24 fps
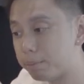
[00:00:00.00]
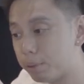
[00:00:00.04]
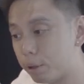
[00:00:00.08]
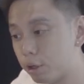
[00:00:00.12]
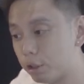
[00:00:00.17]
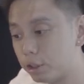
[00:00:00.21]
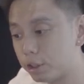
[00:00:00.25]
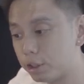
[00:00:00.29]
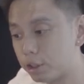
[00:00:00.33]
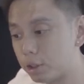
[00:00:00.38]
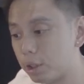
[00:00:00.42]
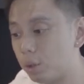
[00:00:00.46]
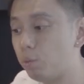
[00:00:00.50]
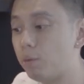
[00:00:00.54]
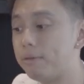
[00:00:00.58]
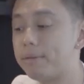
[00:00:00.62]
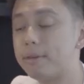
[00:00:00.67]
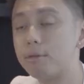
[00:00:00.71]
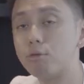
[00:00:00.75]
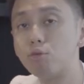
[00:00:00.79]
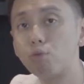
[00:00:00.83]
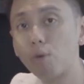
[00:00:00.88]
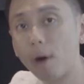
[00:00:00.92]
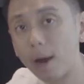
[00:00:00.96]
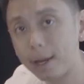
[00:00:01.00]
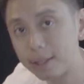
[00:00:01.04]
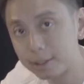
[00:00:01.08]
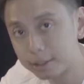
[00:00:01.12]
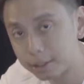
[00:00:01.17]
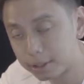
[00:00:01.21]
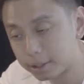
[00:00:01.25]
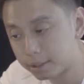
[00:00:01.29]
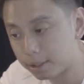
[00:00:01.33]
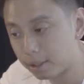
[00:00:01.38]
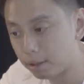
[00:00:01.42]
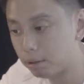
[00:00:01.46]
person with the right
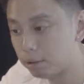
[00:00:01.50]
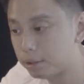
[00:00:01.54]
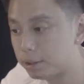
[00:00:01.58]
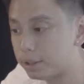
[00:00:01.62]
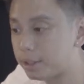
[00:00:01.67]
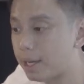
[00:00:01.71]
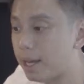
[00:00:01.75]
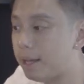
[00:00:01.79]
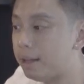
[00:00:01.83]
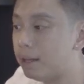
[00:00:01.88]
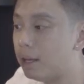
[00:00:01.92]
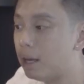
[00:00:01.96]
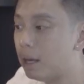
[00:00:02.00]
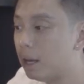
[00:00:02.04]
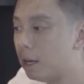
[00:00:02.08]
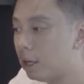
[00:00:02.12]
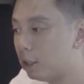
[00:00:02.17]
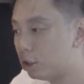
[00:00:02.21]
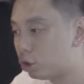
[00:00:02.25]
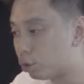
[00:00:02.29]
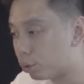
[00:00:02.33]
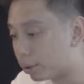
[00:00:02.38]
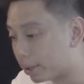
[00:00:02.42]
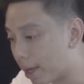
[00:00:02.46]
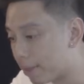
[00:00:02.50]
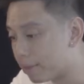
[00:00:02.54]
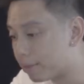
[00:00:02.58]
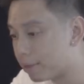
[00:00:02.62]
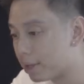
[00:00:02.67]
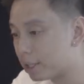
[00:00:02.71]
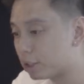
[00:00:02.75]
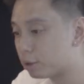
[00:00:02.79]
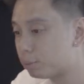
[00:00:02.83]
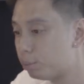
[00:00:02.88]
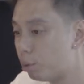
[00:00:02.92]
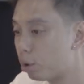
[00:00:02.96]
skill set to get
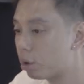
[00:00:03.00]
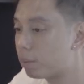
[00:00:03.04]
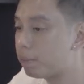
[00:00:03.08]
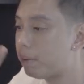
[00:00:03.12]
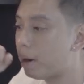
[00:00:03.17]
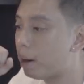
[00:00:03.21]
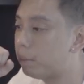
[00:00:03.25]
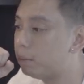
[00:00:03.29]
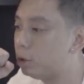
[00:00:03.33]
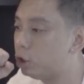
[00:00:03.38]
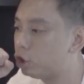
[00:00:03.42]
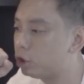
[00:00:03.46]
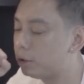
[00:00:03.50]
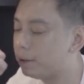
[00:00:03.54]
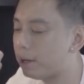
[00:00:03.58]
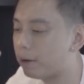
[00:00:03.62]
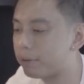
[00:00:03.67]
this book published.